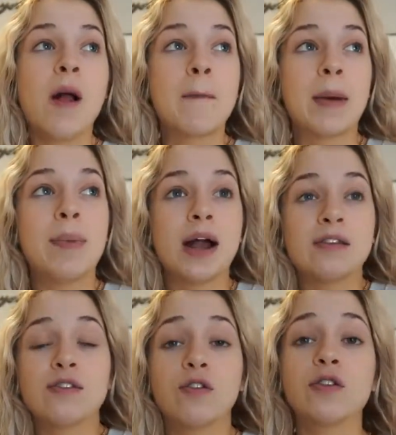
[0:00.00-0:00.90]
my body
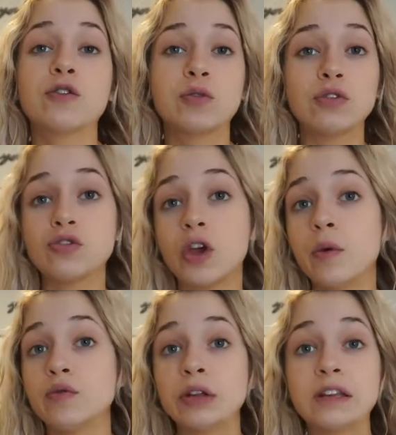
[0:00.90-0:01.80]
still feels really
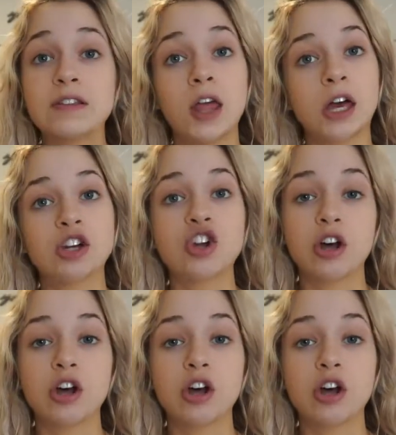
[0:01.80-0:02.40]
slow and really sluggish.